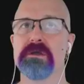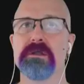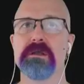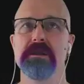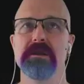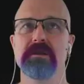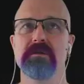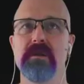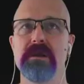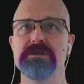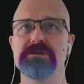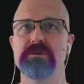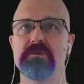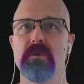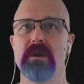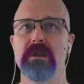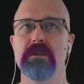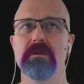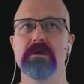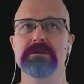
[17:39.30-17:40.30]
integration,
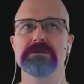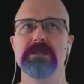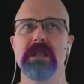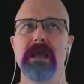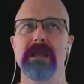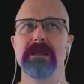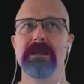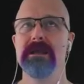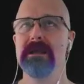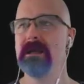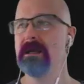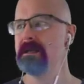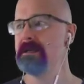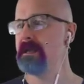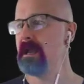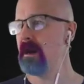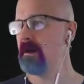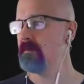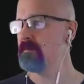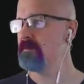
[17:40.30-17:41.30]
what it looks like.
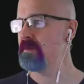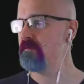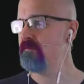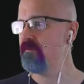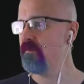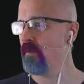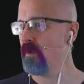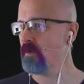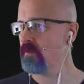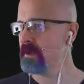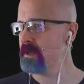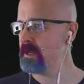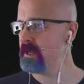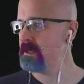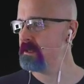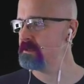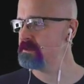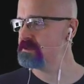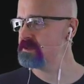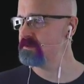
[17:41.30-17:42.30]
Now, before
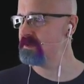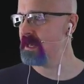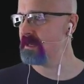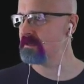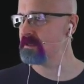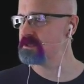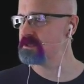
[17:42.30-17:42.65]
we do that, let's